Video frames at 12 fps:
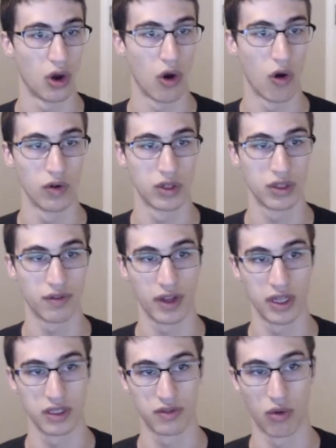over to
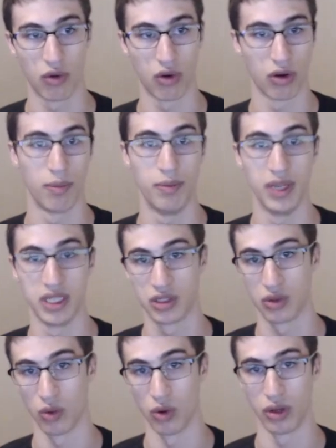phase 4 Bis
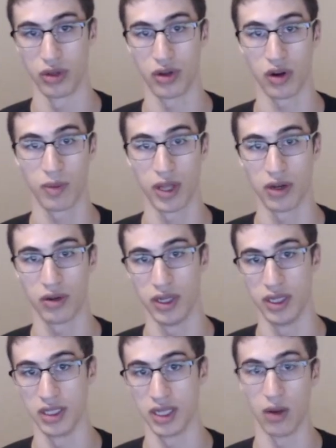sword Darkmantle
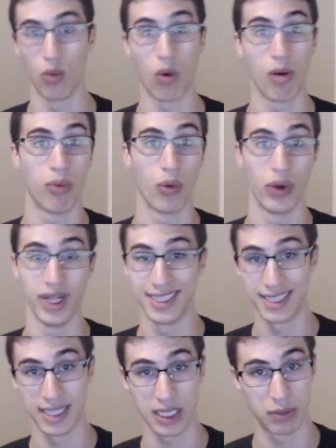is a
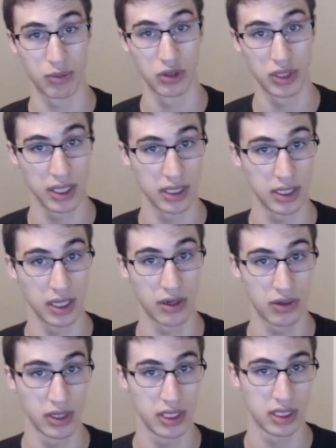1.6%
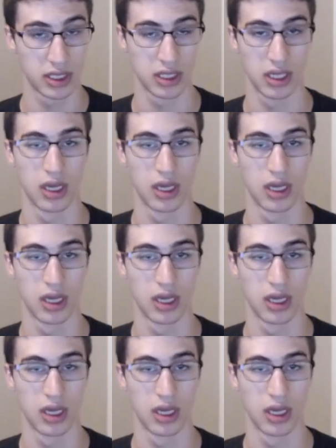increase.